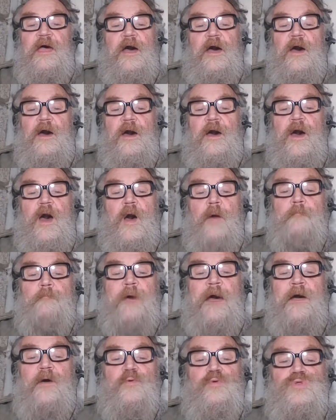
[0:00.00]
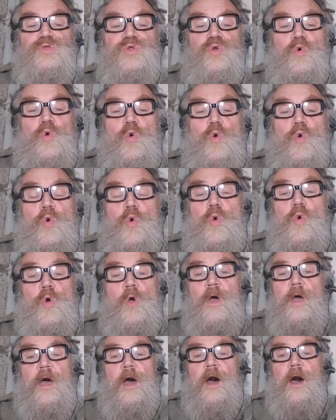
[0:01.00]
about your
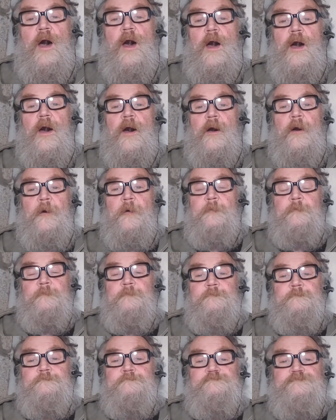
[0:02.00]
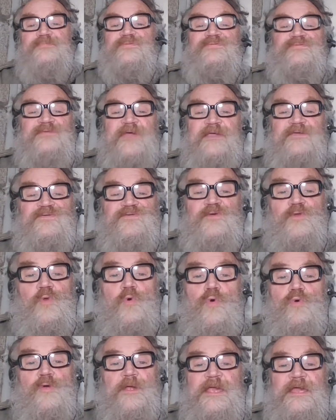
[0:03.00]
sexual
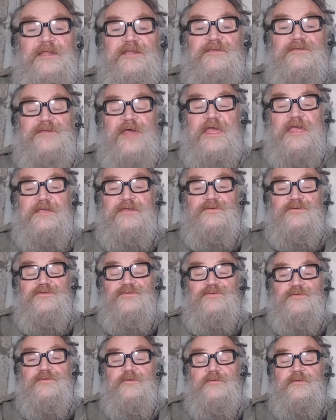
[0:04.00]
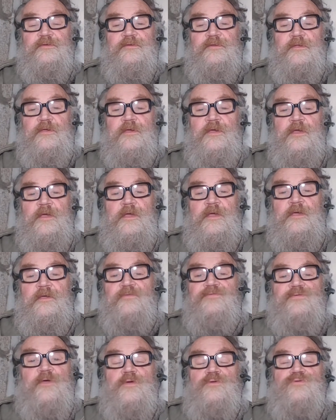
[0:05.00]
orientation.
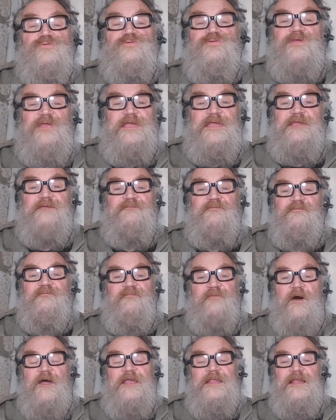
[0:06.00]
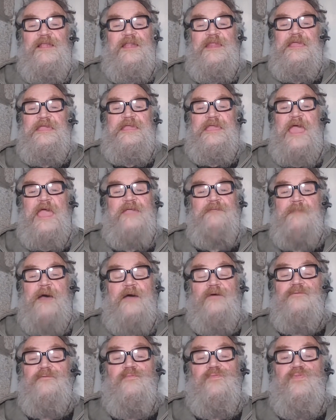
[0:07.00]
So she finally came
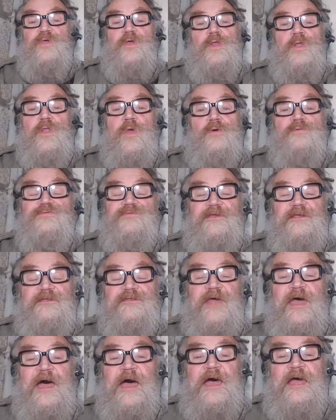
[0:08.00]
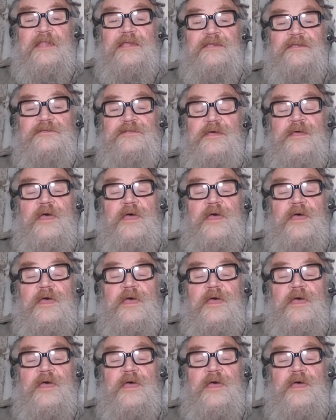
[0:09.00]
out of the closet and